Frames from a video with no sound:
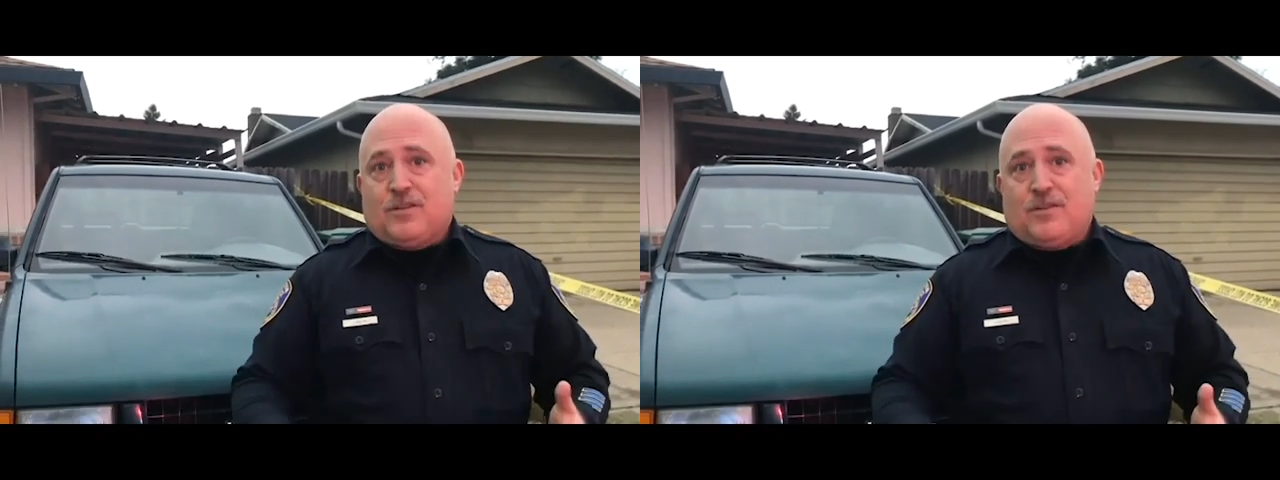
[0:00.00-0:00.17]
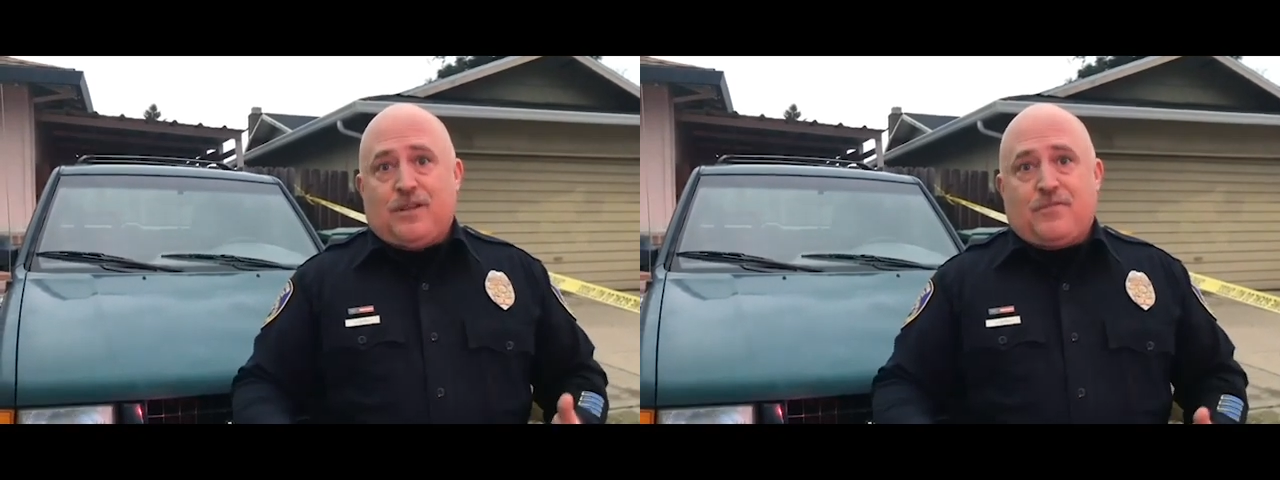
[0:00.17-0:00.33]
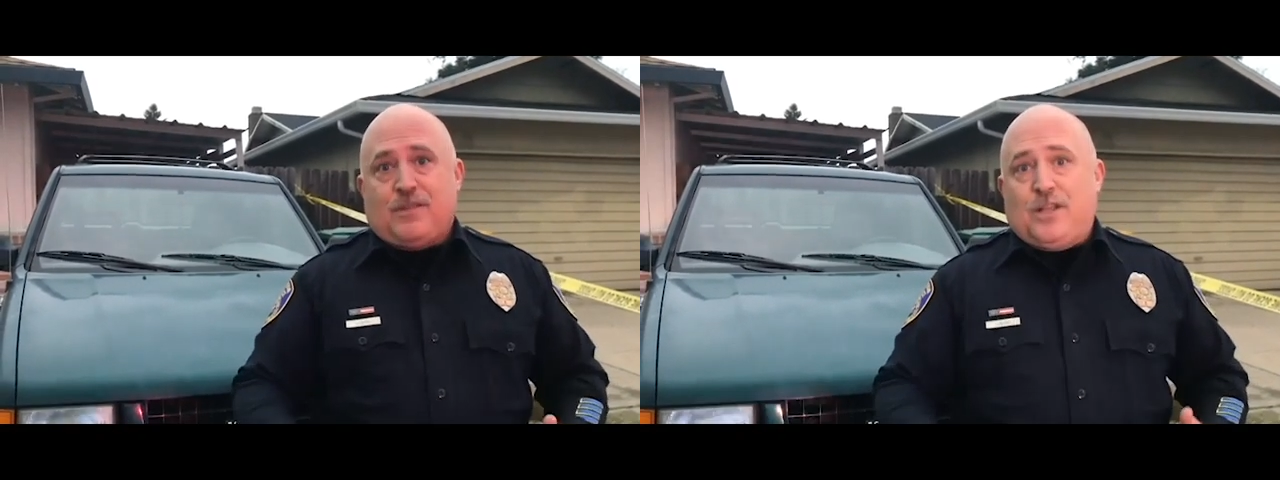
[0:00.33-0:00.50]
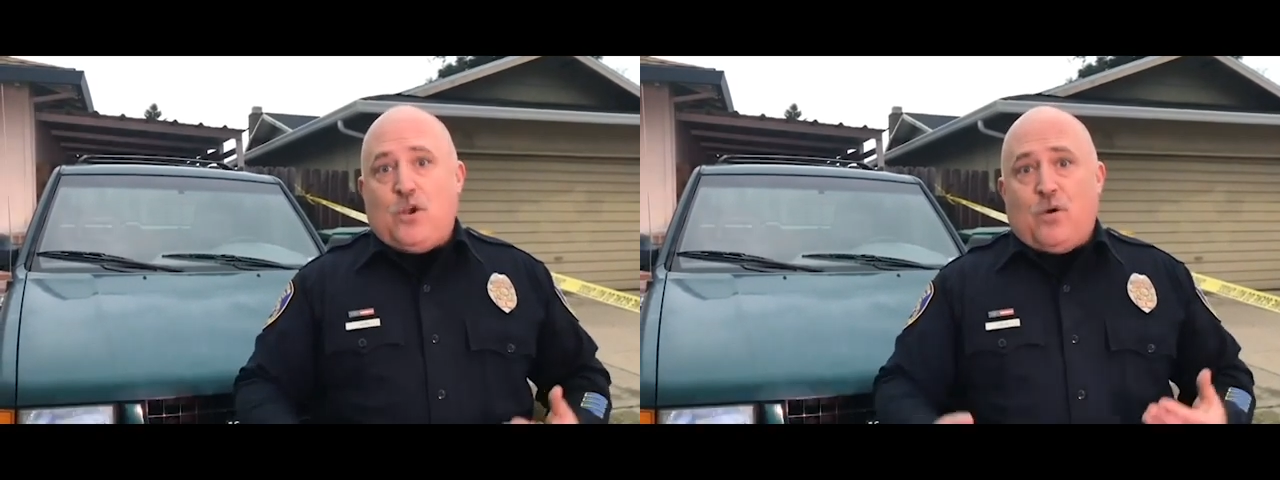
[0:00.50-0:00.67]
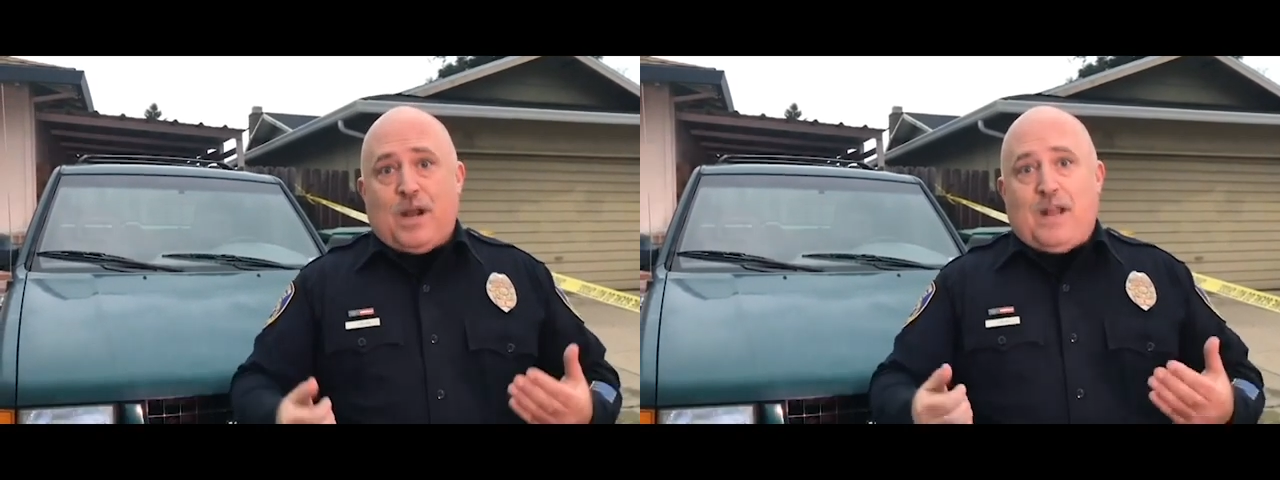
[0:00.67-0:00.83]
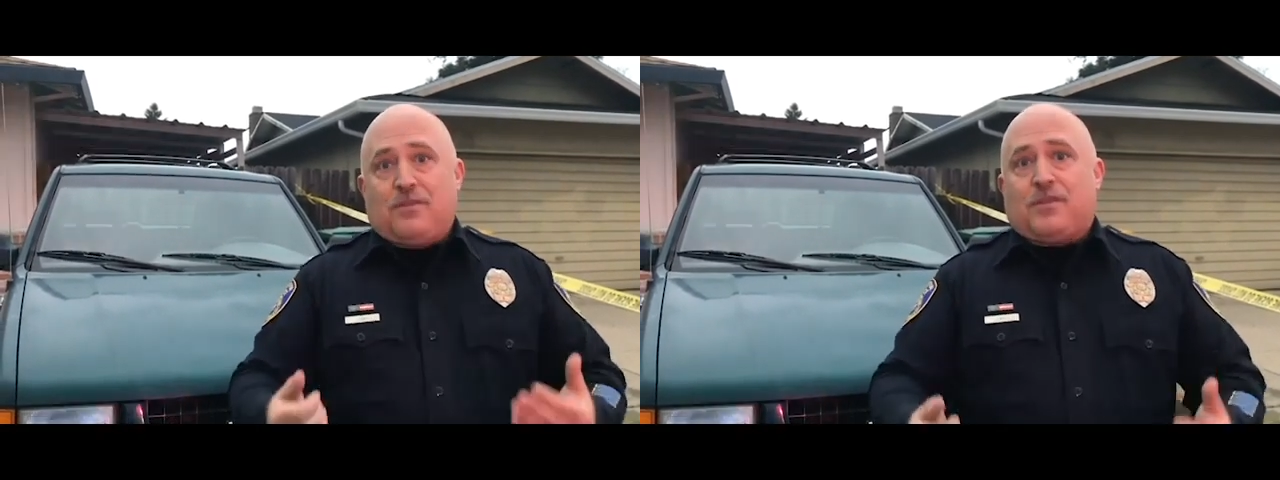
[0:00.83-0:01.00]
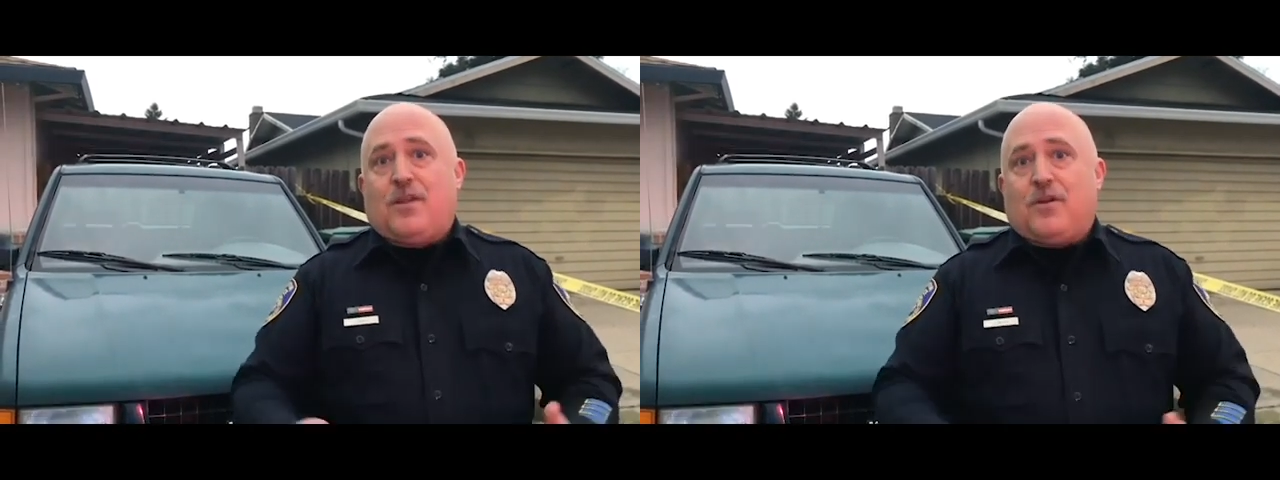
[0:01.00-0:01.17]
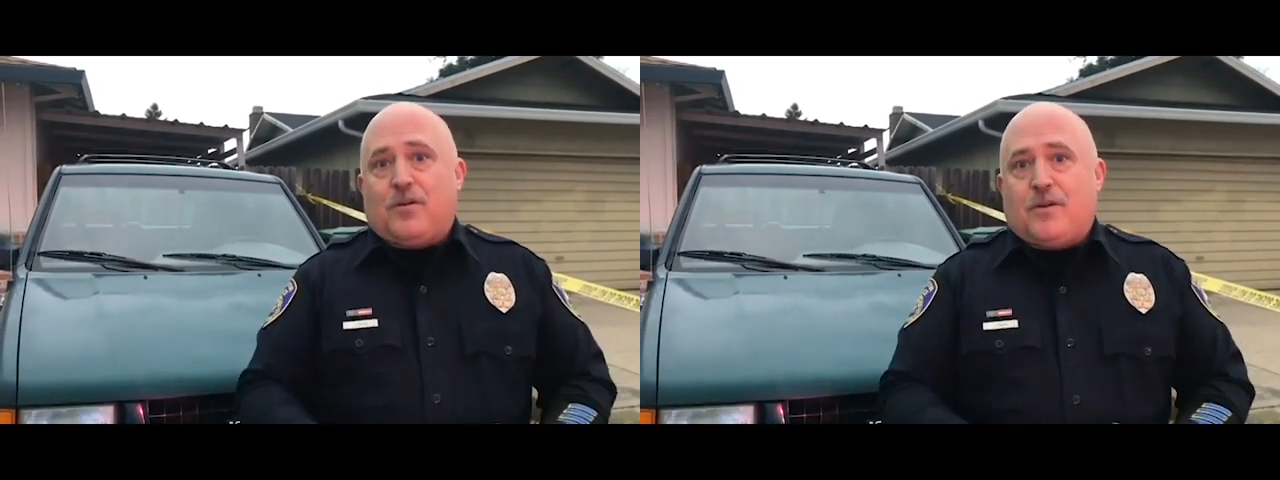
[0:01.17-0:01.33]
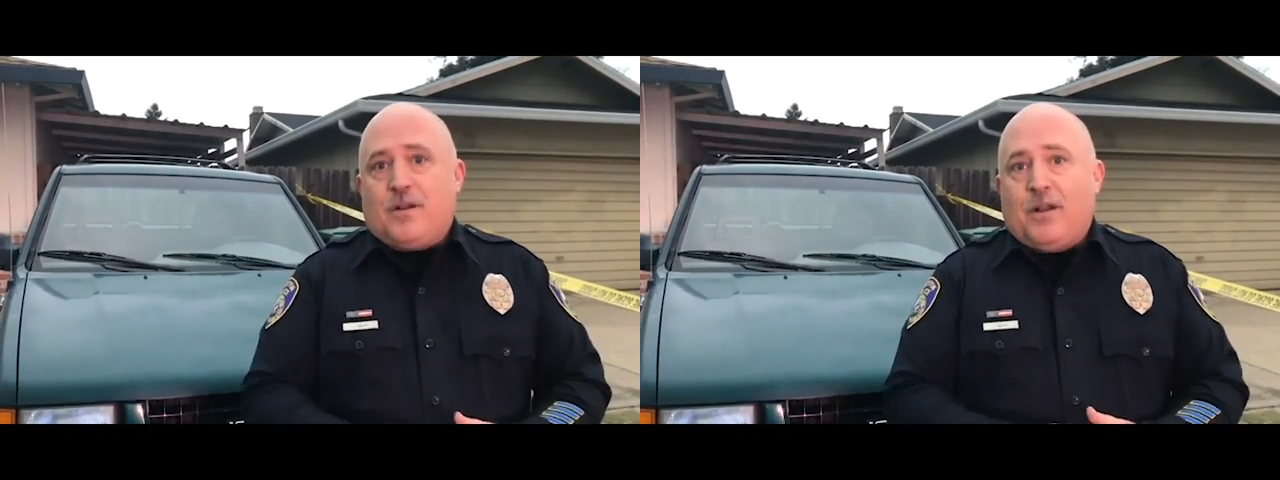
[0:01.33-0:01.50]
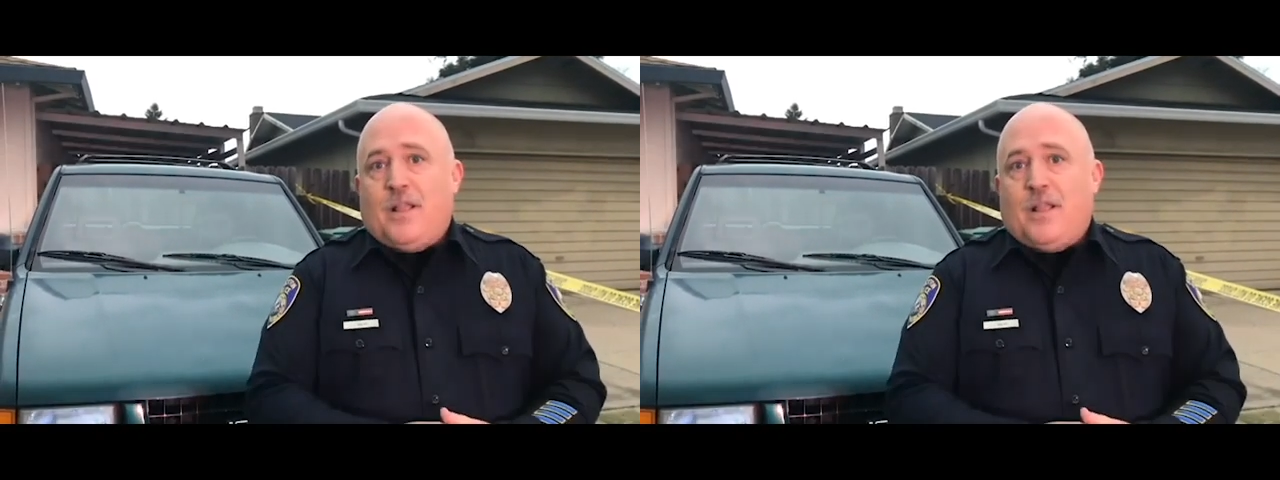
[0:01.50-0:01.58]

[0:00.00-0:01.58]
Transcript: to definitely go out there